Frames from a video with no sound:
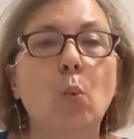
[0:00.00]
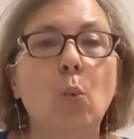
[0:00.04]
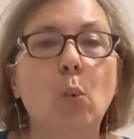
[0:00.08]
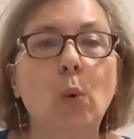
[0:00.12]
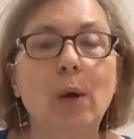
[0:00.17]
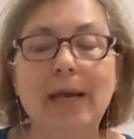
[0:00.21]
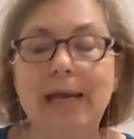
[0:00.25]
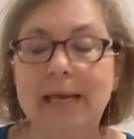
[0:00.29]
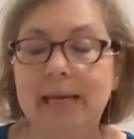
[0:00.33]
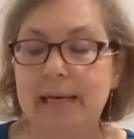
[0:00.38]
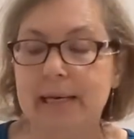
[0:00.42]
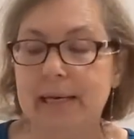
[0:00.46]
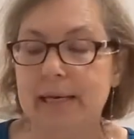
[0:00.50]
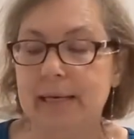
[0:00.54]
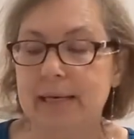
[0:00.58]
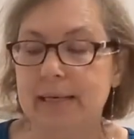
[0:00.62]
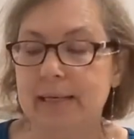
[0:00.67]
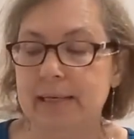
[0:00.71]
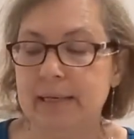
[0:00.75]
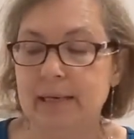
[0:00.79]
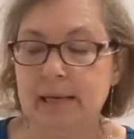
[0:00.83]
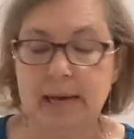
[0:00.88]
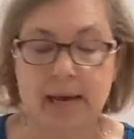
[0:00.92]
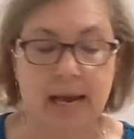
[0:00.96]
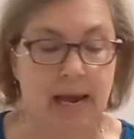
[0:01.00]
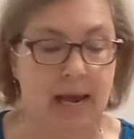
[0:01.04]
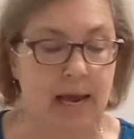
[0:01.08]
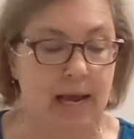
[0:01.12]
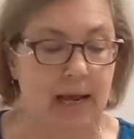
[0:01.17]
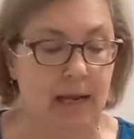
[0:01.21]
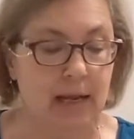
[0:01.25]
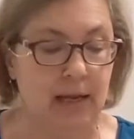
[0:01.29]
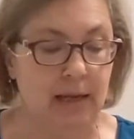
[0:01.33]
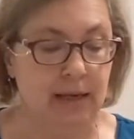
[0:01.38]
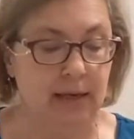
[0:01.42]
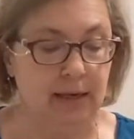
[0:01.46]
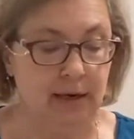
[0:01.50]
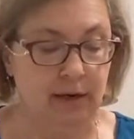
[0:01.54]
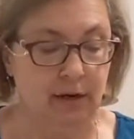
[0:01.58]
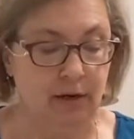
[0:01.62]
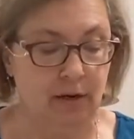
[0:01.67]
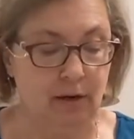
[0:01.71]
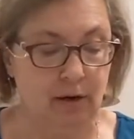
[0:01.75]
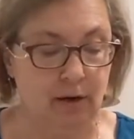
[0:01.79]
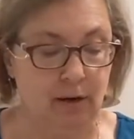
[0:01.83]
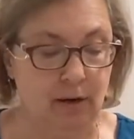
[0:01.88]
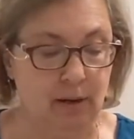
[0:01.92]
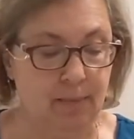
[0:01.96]
Wind.
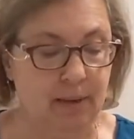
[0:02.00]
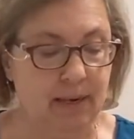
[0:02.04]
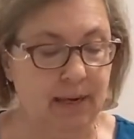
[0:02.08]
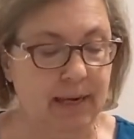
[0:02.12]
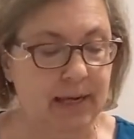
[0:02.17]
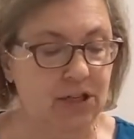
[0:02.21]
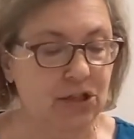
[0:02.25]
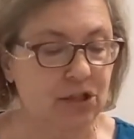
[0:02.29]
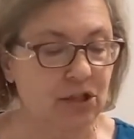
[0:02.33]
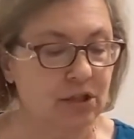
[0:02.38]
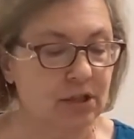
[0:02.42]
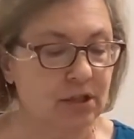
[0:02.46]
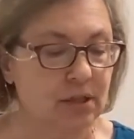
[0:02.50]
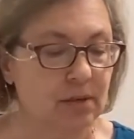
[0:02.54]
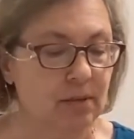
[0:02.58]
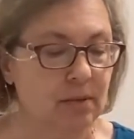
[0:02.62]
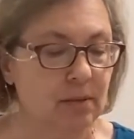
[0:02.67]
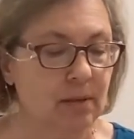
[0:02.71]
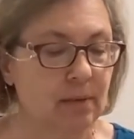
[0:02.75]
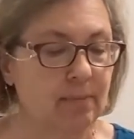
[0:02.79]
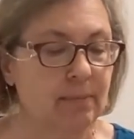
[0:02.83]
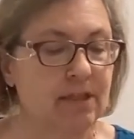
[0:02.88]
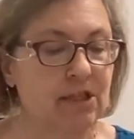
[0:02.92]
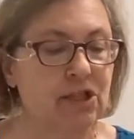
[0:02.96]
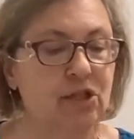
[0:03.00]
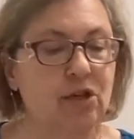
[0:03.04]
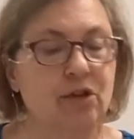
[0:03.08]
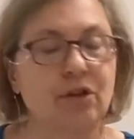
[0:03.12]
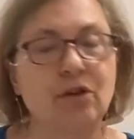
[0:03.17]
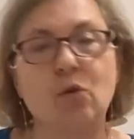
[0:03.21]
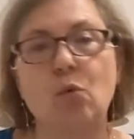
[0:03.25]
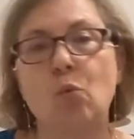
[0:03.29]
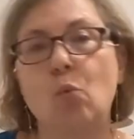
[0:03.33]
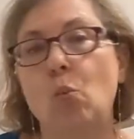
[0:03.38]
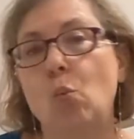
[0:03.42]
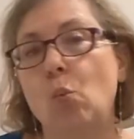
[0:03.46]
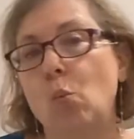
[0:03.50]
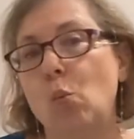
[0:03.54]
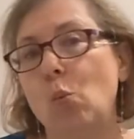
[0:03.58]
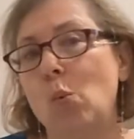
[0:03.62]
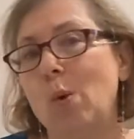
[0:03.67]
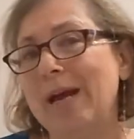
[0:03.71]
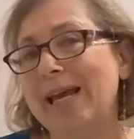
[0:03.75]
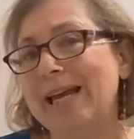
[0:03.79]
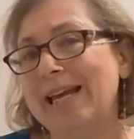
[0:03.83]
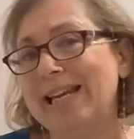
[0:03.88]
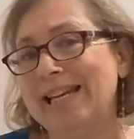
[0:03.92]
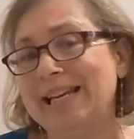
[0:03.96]
Here, let me get you some. Let me show you.
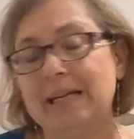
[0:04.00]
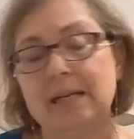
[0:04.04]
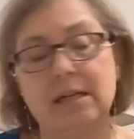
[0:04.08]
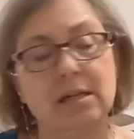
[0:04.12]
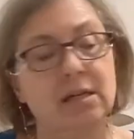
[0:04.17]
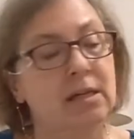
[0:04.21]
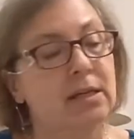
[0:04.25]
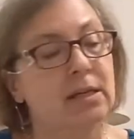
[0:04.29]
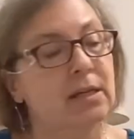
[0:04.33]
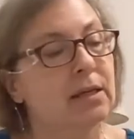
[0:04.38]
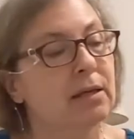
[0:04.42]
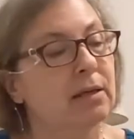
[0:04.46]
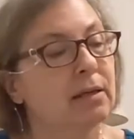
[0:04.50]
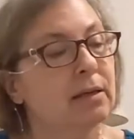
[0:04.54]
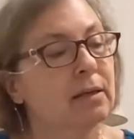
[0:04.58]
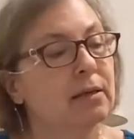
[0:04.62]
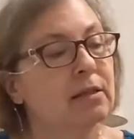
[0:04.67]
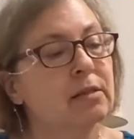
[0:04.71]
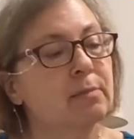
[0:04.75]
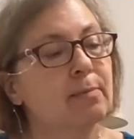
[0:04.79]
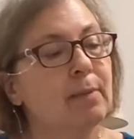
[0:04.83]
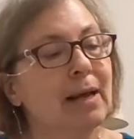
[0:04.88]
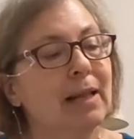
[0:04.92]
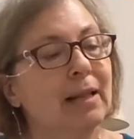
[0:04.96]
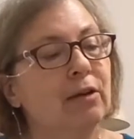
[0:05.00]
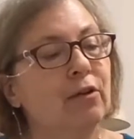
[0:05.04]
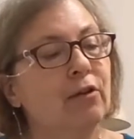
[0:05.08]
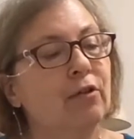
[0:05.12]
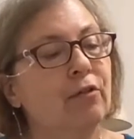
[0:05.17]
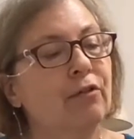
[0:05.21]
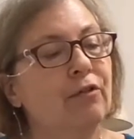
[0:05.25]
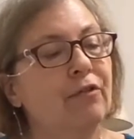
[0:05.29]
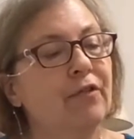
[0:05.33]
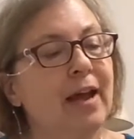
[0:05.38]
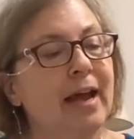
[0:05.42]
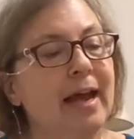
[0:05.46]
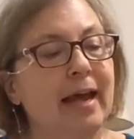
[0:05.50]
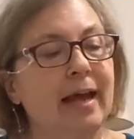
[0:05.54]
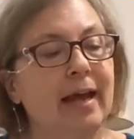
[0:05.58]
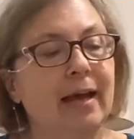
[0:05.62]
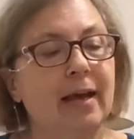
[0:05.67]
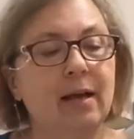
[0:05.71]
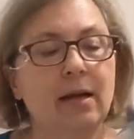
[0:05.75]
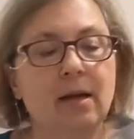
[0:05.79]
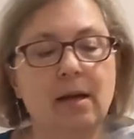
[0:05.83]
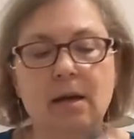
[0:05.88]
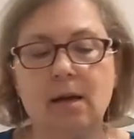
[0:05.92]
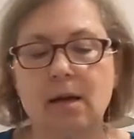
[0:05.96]
Wind. Here's my little
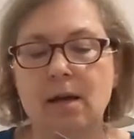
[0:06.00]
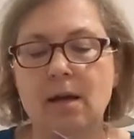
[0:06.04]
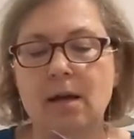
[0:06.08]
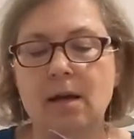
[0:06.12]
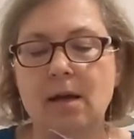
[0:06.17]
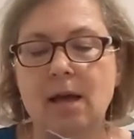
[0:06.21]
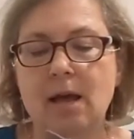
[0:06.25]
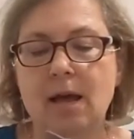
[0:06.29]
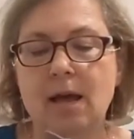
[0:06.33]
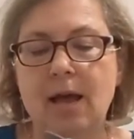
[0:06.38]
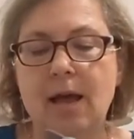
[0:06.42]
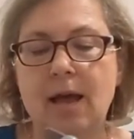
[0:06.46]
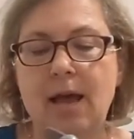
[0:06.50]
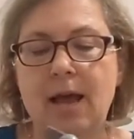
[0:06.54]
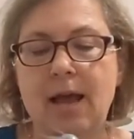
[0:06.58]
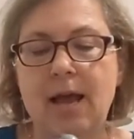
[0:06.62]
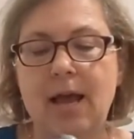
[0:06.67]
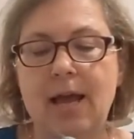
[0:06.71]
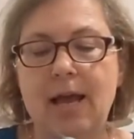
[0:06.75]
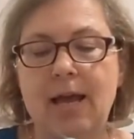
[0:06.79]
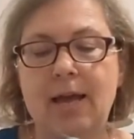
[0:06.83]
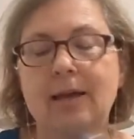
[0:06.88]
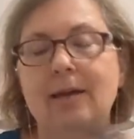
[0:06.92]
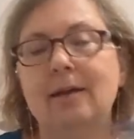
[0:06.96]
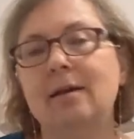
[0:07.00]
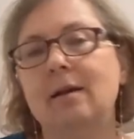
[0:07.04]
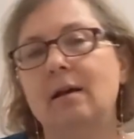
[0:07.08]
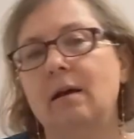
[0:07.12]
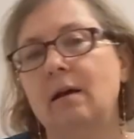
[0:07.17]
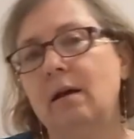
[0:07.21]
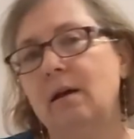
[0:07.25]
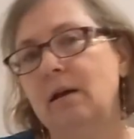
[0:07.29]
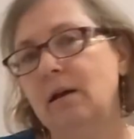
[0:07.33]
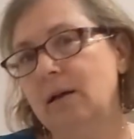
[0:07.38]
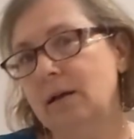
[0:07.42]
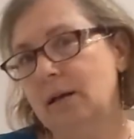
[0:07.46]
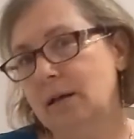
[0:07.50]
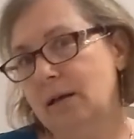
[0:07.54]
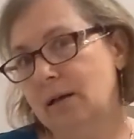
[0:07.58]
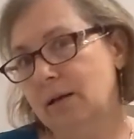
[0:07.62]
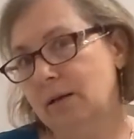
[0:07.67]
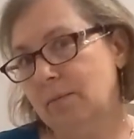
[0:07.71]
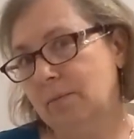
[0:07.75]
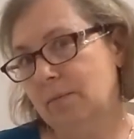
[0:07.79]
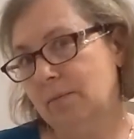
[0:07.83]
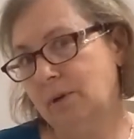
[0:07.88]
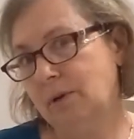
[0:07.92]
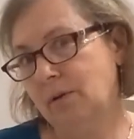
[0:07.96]
fan, and
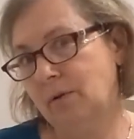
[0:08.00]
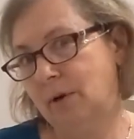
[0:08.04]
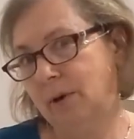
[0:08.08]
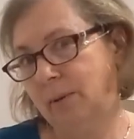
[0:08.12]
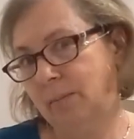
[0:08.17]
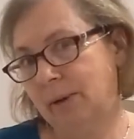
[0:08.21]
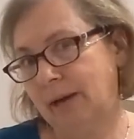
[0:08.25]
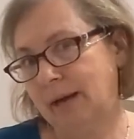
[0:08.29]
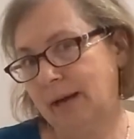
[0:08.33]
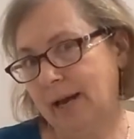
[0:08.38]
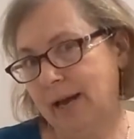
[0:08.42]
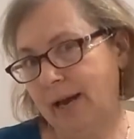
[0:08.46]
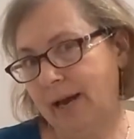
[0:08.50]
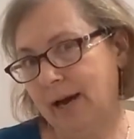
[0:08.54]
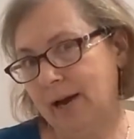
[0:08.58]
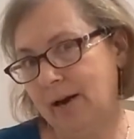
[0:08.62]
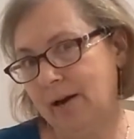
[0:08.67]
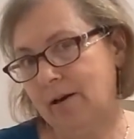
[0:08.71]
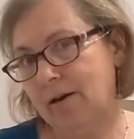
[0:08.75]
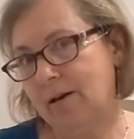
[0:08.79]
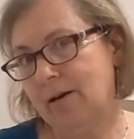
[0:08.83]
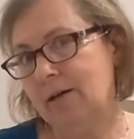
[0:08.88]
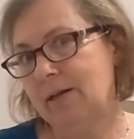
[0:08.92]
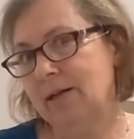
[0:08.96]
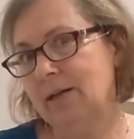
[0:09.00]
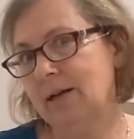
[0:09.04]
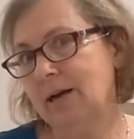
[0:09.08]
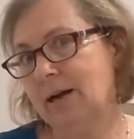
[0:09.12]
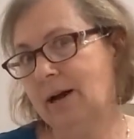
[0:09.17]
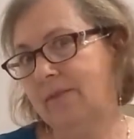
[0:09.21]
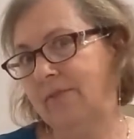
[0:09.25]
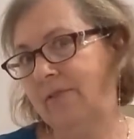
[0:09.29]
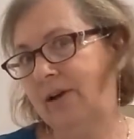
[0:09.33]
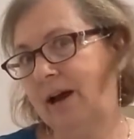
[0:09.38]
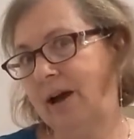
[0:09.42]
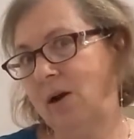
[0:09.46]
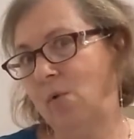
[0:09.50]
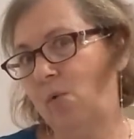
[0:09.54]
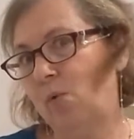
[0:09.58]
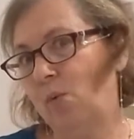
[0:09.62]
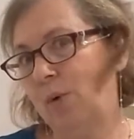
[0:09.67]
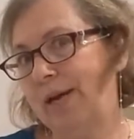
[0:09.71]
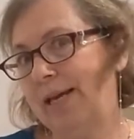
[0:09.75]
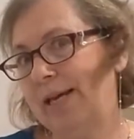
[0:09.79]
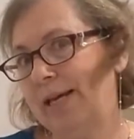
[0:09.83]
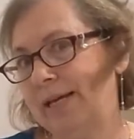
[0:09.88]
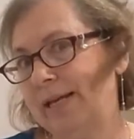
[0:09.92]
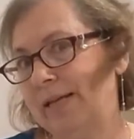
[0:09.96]
I'm blowing my hair. I've got
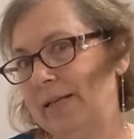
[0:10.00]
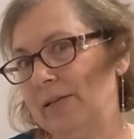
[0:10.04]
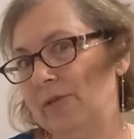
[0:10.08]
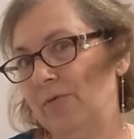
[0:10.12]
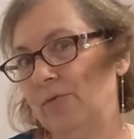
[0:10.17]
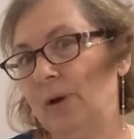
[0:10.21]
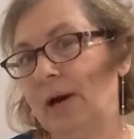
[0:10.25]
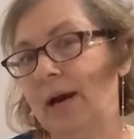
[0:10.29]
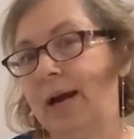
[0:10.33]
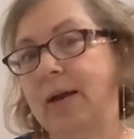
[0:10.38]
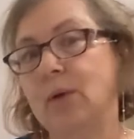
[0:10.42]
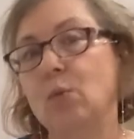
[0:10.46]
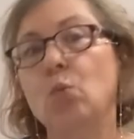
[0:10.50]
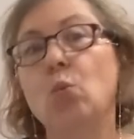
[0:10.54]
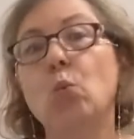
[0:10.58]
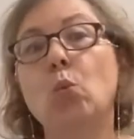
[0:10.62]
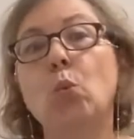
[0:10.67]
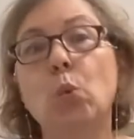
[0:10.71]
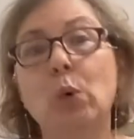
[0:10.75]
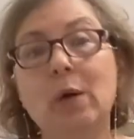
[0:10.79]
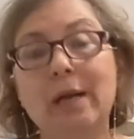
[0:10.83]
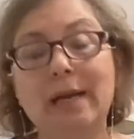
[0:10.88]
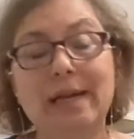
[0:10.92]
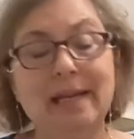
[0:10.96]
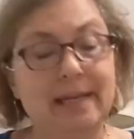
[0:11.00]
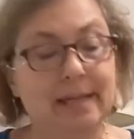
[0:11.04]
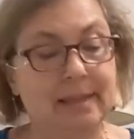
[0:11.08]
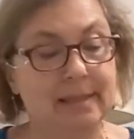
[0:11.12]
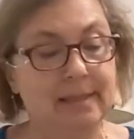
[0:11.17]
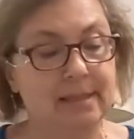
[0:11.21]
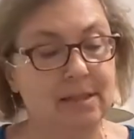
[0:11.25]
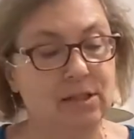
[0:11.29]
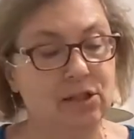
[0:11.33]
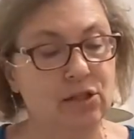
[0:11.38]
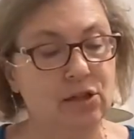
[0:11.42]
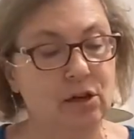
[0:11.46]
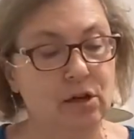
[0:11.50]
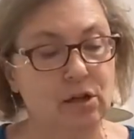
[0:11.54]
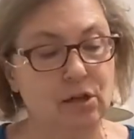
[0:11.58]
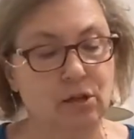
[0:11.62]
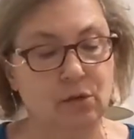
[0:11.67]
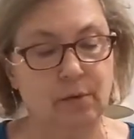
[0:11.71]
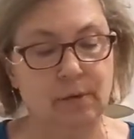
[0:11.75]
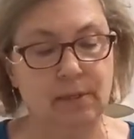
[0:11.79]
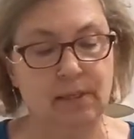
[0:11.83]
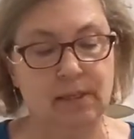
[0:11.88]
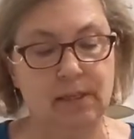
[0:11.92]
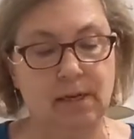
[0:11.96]
wind, right? Wind
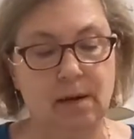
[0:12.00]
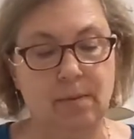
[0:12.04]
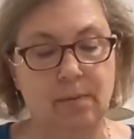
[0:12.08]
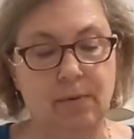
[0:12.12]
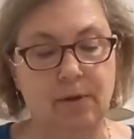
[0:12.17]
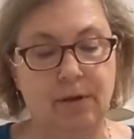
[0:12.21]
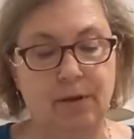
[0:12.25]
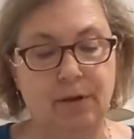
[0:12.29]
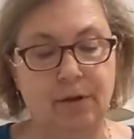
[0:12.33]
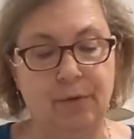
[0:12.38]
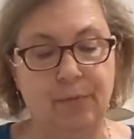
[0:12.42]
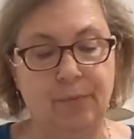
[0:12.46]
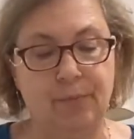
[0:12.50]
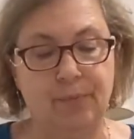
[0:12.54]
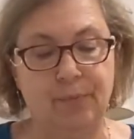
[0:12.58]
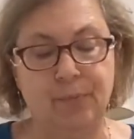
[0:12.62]
starts with W.